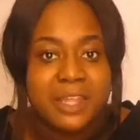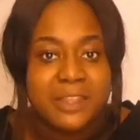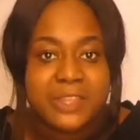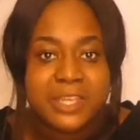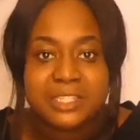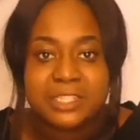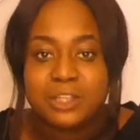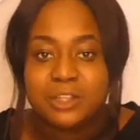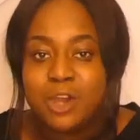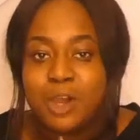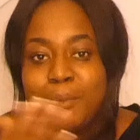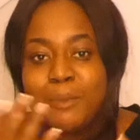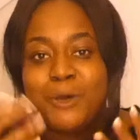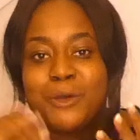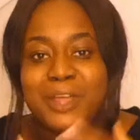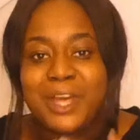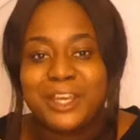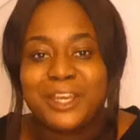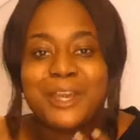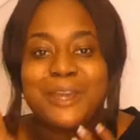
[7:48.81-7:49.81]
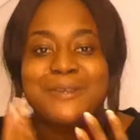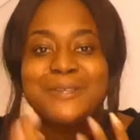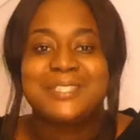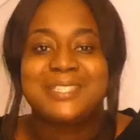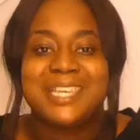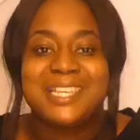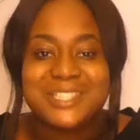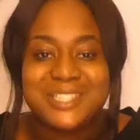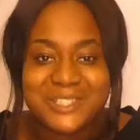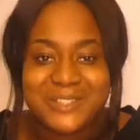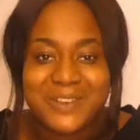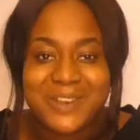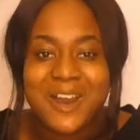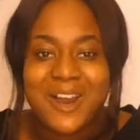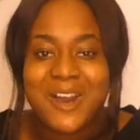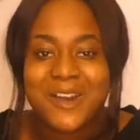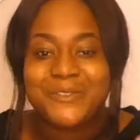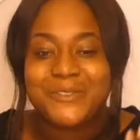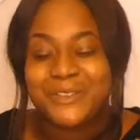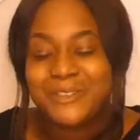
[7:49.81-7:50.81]
There's a lot more that goes into it
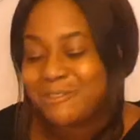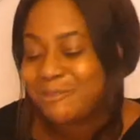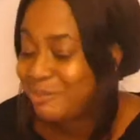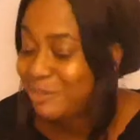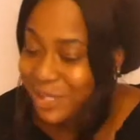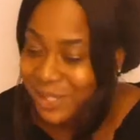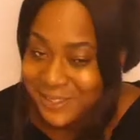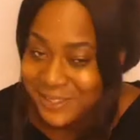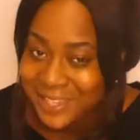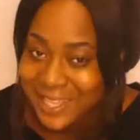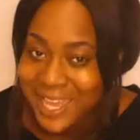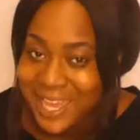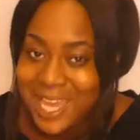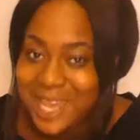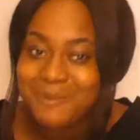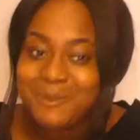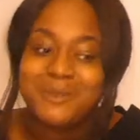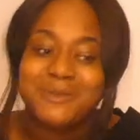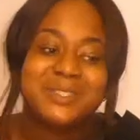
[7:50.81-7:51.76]
after you've booked them.